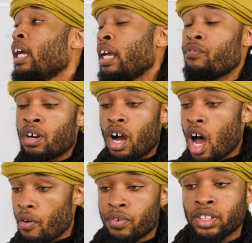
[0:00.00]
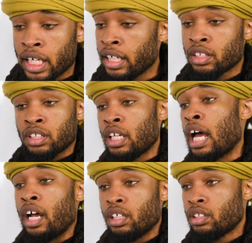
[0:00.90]
If your offer changes a
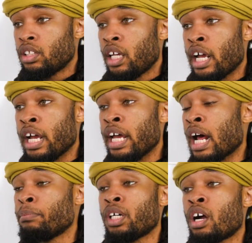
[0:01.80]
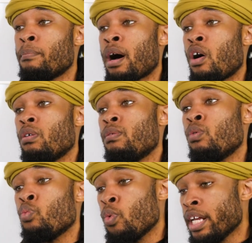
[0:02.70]
lot, and I'm talking
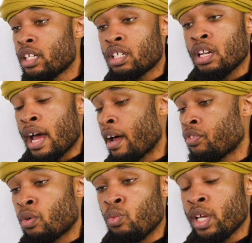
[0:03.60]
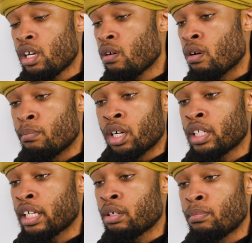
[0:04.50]
about week after week or
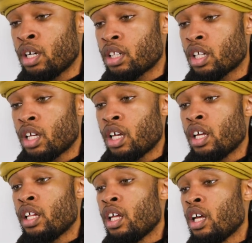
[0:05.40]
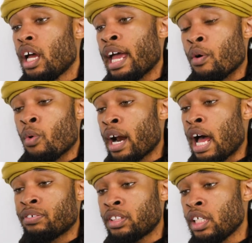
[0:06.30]
month after month, and what I've